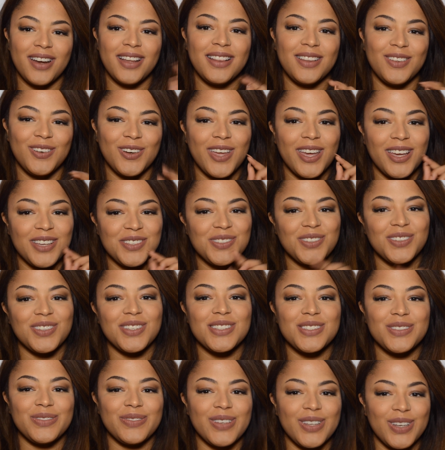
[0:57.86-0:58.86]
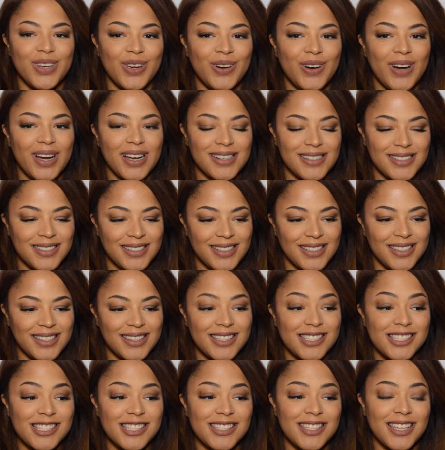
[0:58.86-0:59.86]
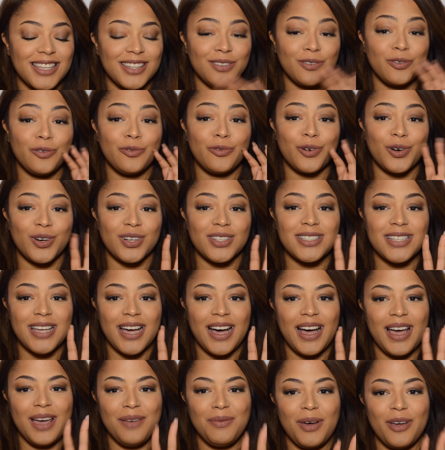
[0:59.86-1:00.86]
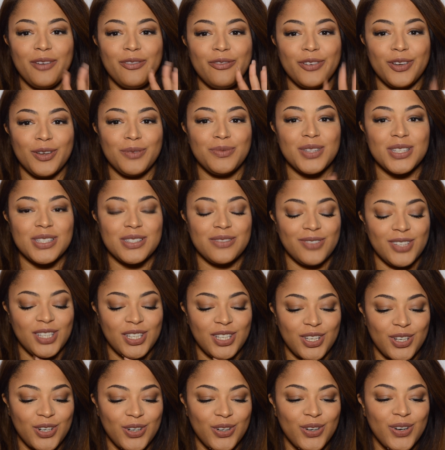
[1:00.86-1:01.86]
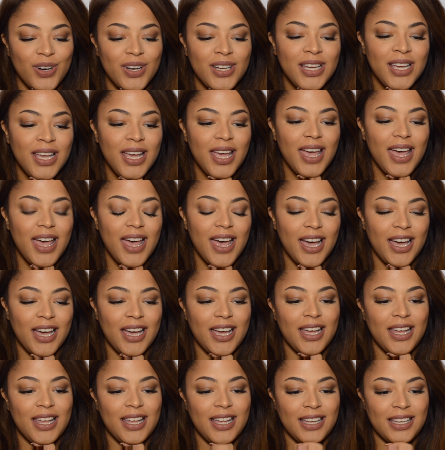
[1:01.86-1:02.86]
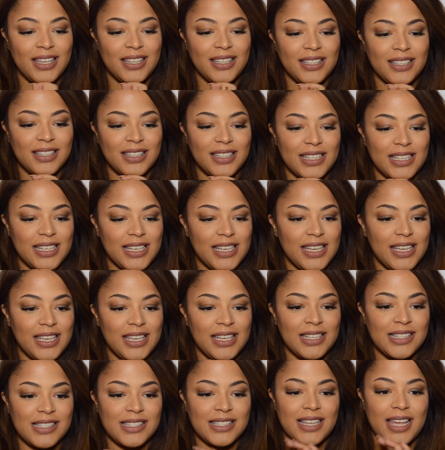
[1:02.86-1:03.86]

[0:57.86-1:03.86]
Okay, so this video, actually, this is like the 4th time I filmed this video, and it's